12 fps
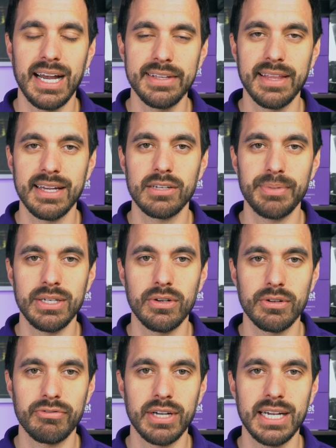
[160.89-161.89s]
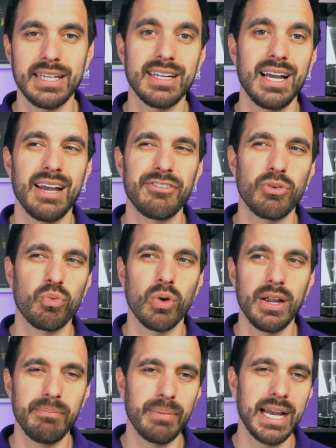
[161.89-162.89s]
I'd like to be notified and not have to
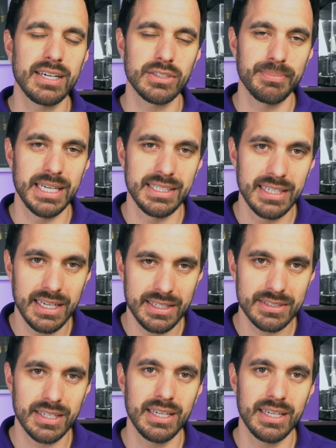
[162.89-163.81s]
run back to my desk